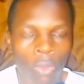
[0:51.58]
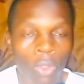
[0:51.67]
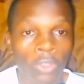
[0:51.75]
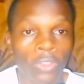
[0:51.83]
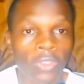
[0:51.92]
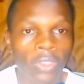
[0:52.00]

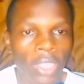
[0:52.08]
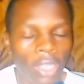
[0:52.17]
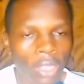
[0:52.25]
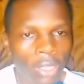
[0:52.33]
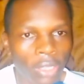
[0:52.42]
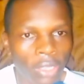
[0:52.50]
was
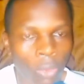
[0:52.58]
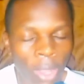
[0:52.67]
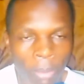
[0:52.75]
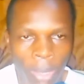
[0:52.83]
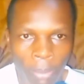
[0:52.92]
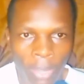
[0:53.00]
the
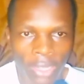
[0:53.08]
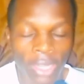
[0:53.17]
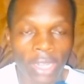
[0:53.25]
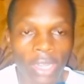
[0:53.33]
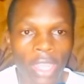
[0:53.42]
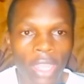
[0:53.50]
Wiper Party
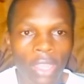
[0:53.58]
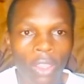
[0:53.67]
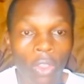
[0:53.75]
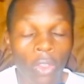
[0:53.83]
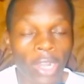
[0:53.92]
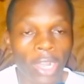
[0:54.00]
leader,
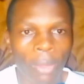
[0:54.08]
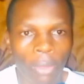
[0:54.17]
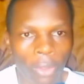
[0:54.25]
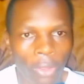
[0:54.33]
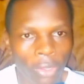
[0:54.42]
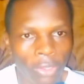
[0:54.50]

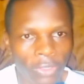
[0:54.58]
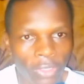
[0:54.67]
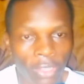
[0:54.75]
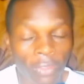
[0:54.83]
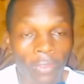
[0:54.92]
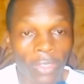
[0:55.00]
Honorable
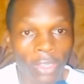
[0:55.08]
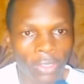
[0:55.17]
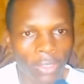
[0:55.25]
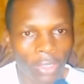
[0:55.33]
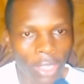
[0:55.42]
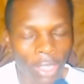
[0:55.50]
Stephen
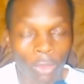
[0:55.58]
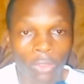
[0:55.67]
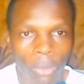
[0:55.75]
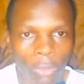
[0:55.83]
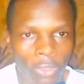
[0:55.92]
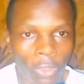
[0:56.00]

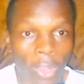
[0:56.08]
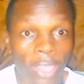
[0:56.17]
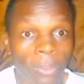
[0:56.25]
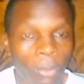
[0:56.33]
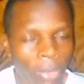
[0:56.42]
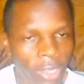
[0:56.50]
Kalonzo
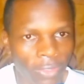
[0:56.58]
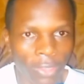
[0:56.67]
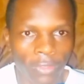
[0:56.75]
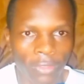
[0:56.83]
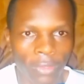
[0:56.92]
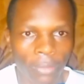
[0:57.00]
Musyoka's
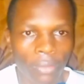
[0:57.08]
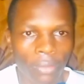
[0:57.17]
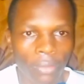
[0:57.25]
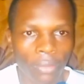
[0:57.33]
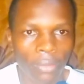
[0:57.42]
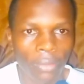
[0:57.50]
presence.
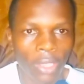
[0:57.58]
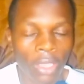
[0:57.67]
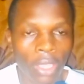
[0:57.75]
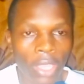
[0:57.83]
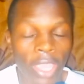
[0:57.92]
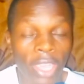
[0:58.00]

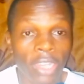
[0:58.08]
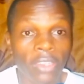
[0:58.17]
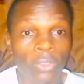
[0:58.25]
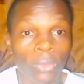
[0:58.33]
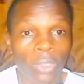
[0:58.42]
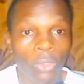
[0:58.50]
And
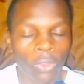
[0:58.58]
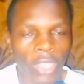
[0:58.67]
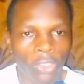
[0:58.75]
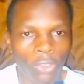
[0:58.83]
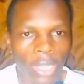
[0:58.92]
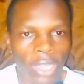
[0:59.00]
it
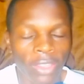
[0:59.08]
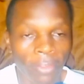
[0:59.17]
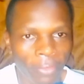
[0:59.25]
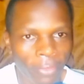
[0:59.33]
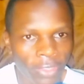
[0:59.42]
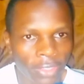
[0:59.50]
was actually the
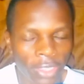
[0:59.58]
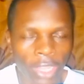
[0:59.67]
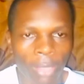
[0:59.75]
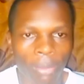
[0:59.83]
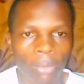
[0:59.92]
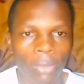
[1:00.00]
first
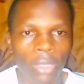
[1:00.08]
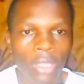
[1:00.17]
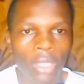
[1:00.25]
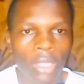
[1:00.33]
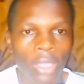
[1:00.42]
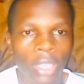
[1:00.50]
time
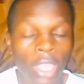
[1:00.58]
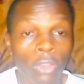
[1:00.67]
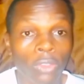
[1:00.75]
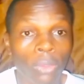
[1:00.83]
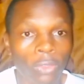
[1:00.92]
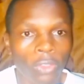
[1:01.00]

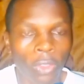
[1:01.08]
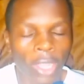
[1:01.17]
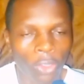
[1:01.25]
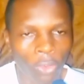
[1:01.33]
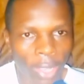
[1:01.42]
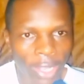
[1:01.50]
Kalonzo
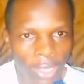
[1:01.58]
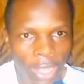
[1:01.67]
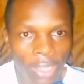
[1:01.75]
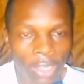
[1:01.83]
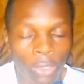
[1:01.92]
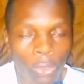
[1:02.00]
Musyoka to
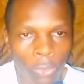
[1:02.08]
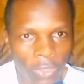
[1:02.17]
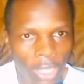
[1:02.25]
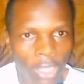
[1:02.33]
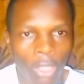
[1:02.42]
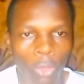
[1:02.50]
attend to
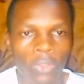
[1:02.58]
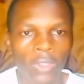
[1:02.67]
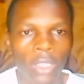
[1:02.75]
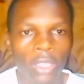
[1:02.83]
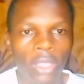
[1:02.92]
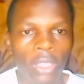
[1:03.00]
State
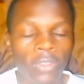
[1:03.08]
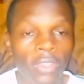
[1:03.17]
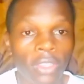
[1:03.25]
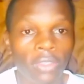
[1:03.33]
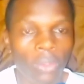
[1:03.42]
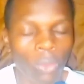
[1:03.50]
House
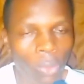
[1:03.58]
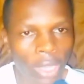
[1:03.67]
since